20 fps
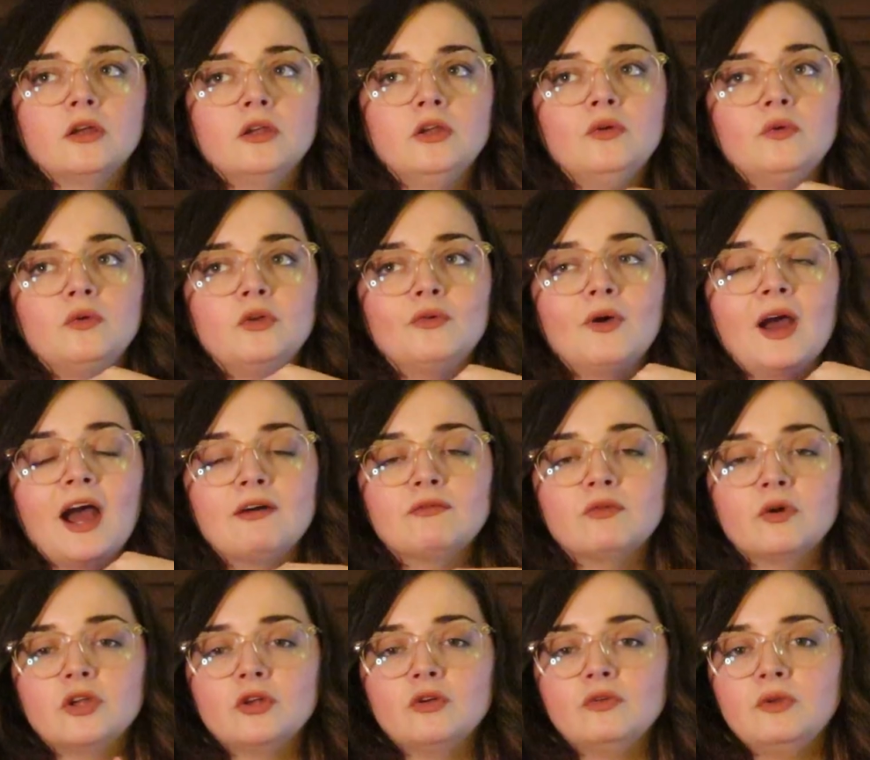You, you
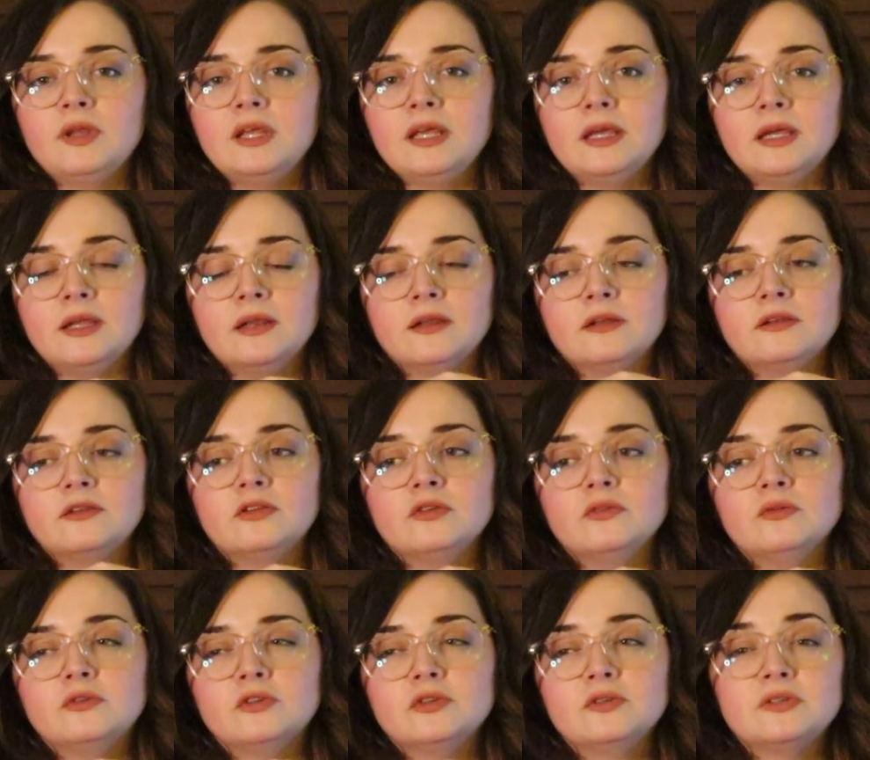have what you need
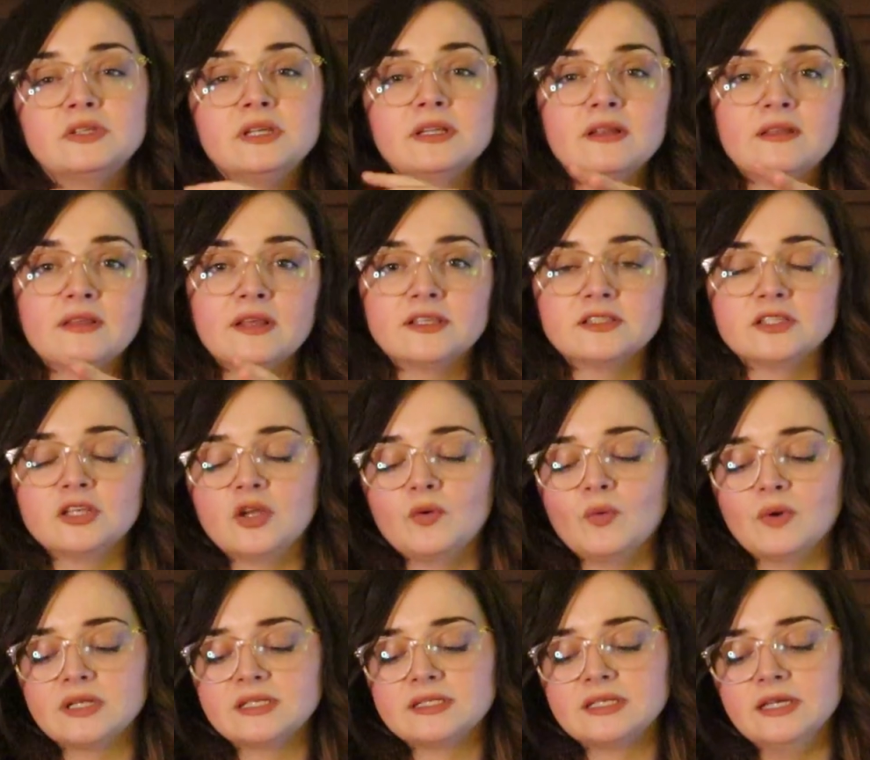to, to see the things that
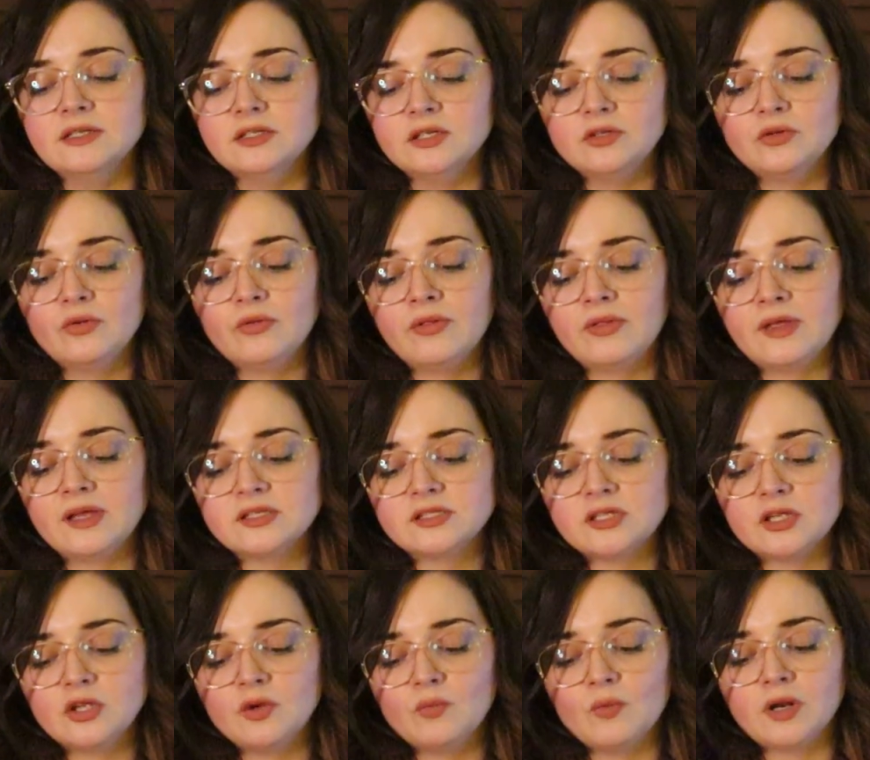you want to see, to do the things
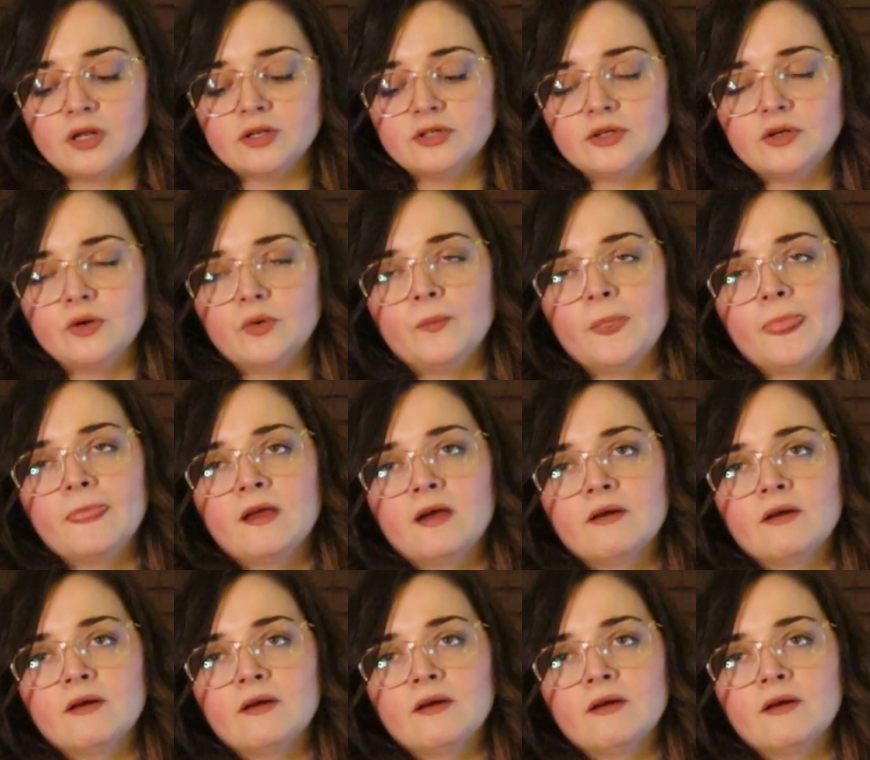that you want to do.